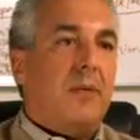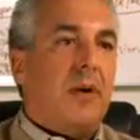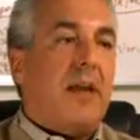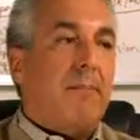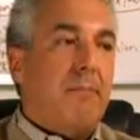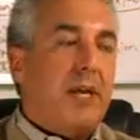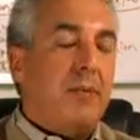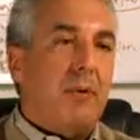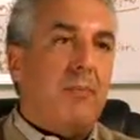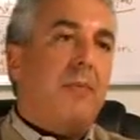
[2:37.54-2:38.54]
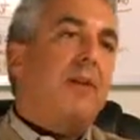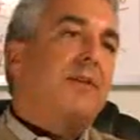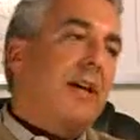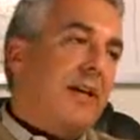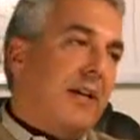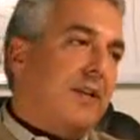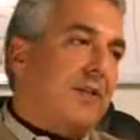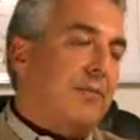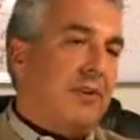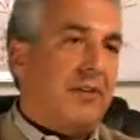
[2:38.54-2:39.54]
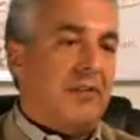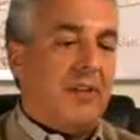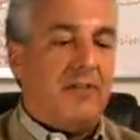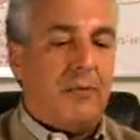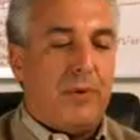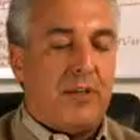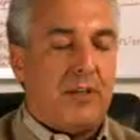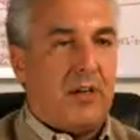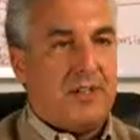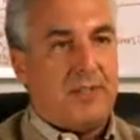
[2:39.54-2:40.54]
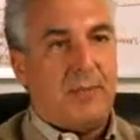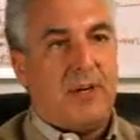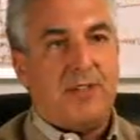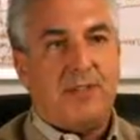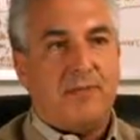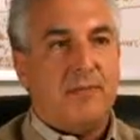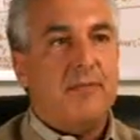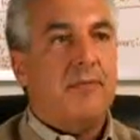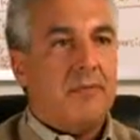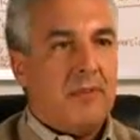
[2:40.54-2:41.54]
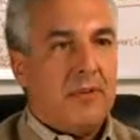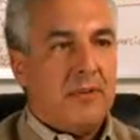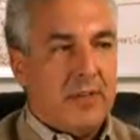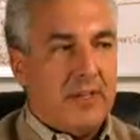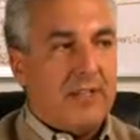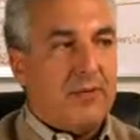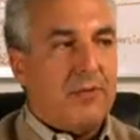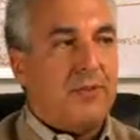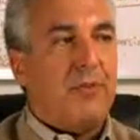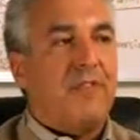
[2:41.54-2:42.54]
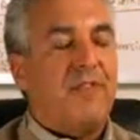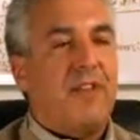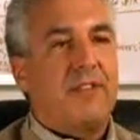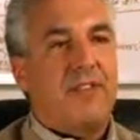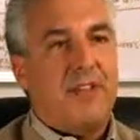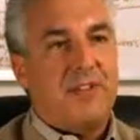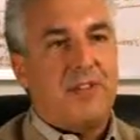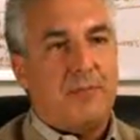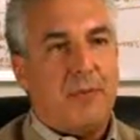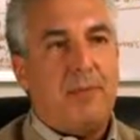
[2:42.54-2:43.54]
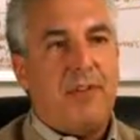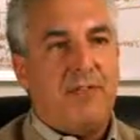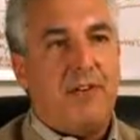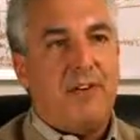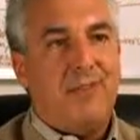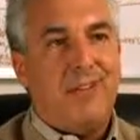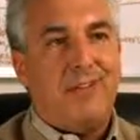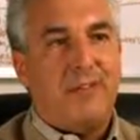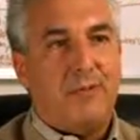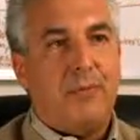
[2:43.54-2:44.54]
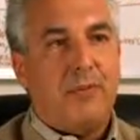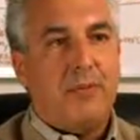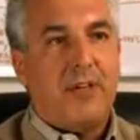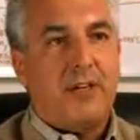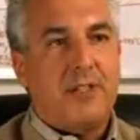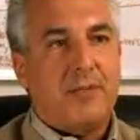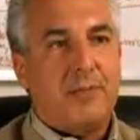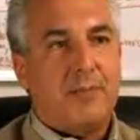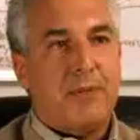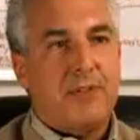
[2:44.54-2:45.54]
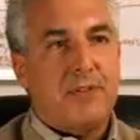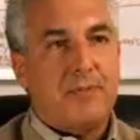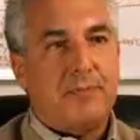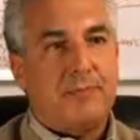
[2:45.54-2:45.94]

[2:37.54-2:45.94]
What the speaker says: at a minimum, taking it to another level, we can customize it, again, to reflect things that might be very unique to that customer's business.